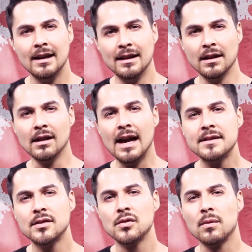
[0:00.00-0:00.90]
In the
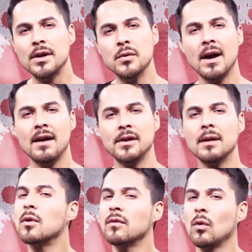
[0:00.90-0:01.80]
last story, you have a
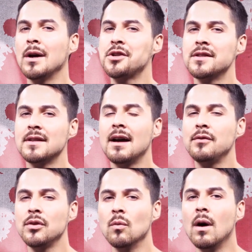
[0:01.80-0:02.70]
number of questions
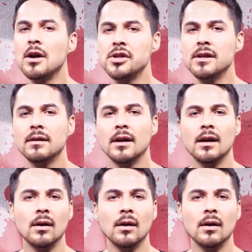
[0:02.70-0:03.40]
after you watch it,